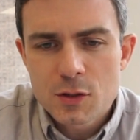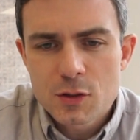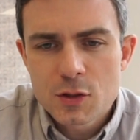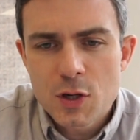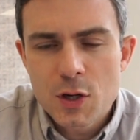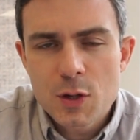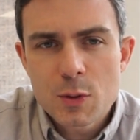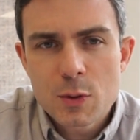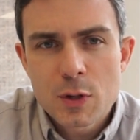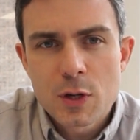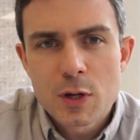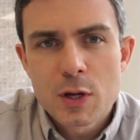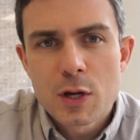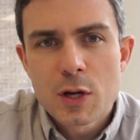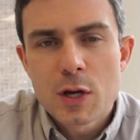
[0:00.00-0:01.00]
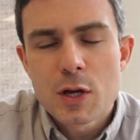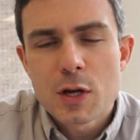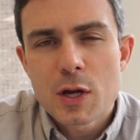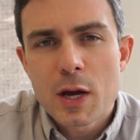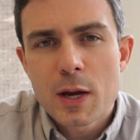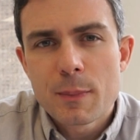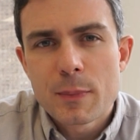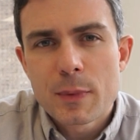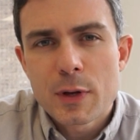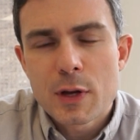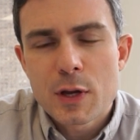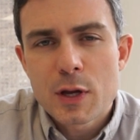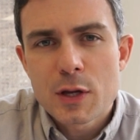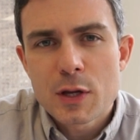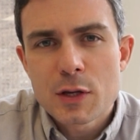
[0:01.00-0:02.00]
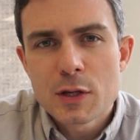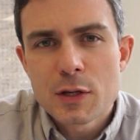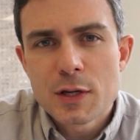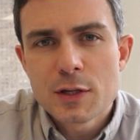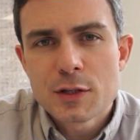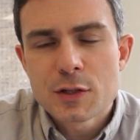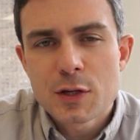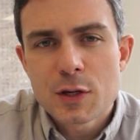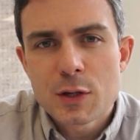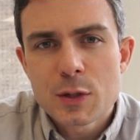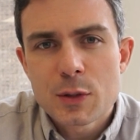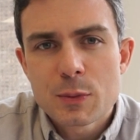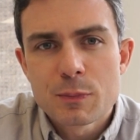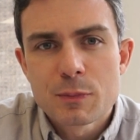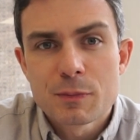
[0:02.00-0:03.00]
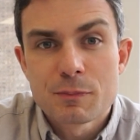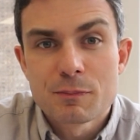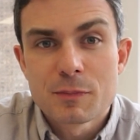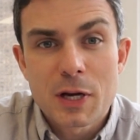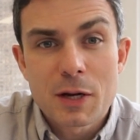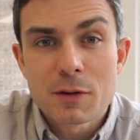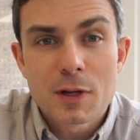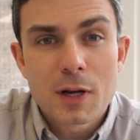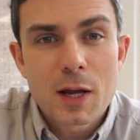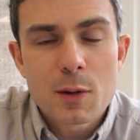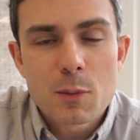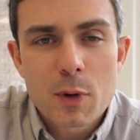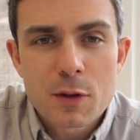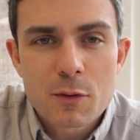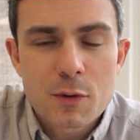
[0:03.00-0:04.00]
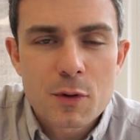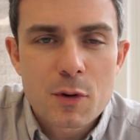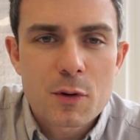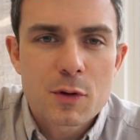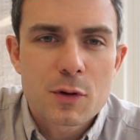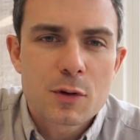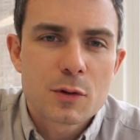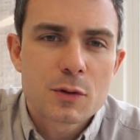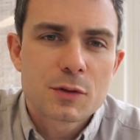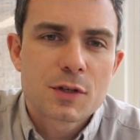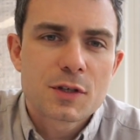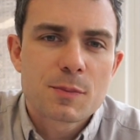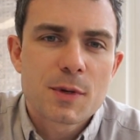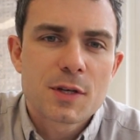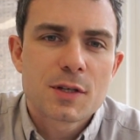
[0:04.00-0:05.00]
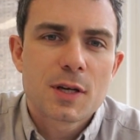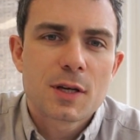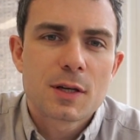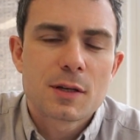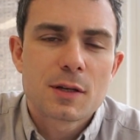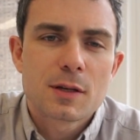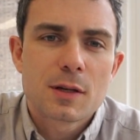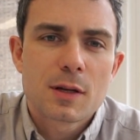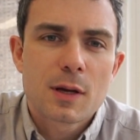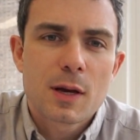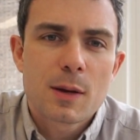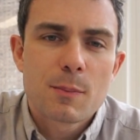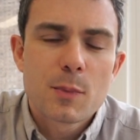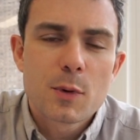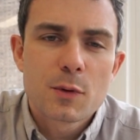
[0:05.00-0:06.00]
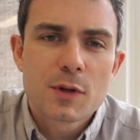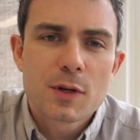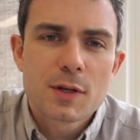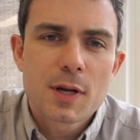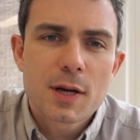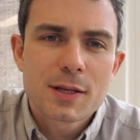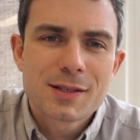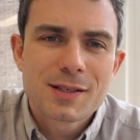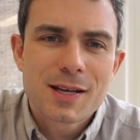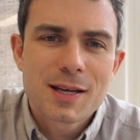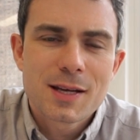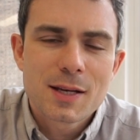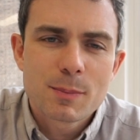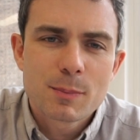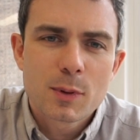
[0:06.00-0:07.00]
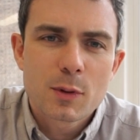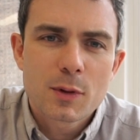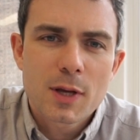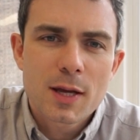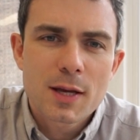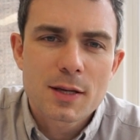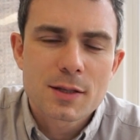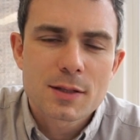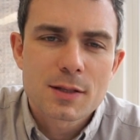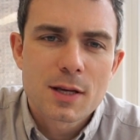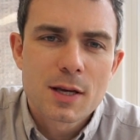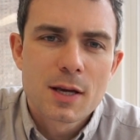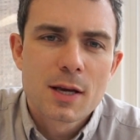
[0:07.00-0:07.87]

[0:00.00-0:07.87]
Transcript: 2, you need to calculate whether or not you're dismissing more than 19 employees.